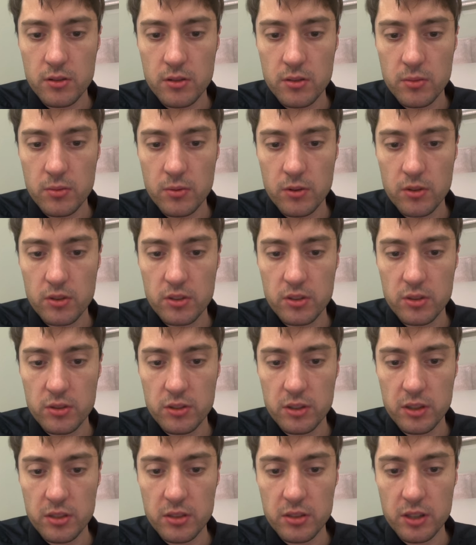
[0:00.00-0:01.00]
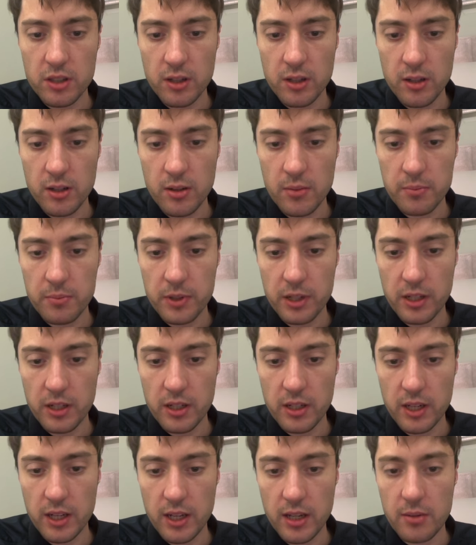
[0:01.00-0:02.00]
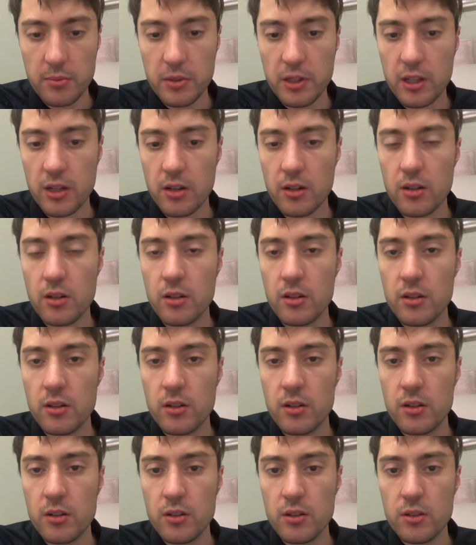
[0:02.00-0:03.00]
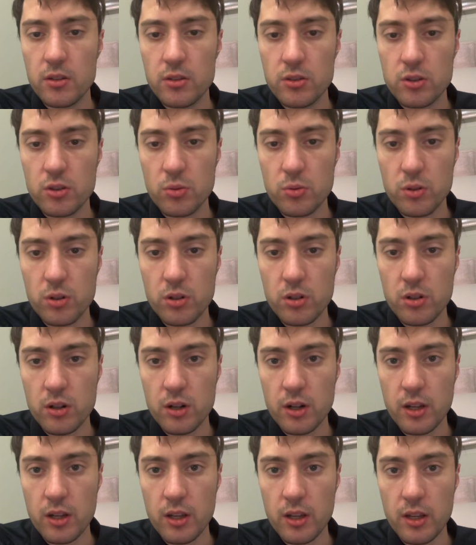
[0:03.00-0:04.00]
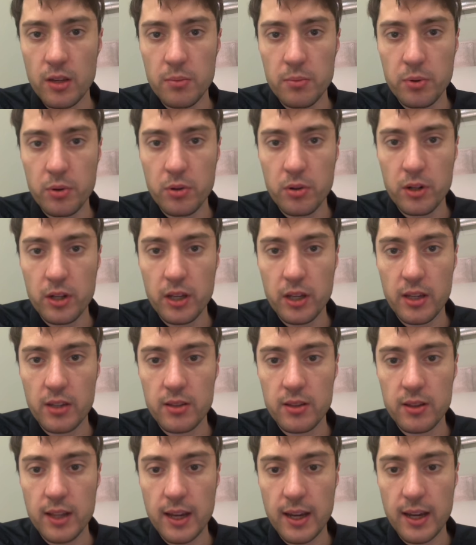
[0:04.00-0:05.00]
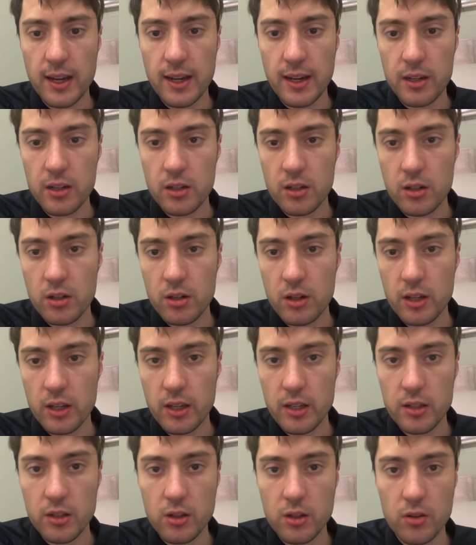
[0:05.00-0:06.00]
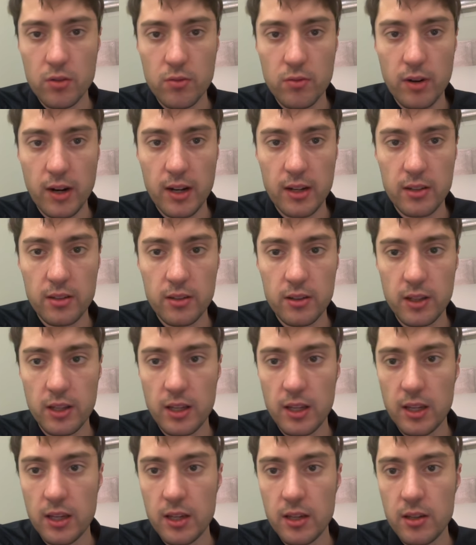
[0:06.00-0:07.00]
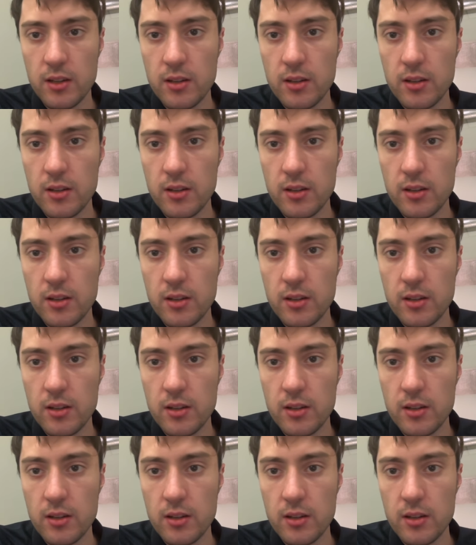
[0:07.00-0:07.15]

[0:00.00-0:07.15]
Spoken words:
Well, it still says company name here. So we're inputting that incorrectly.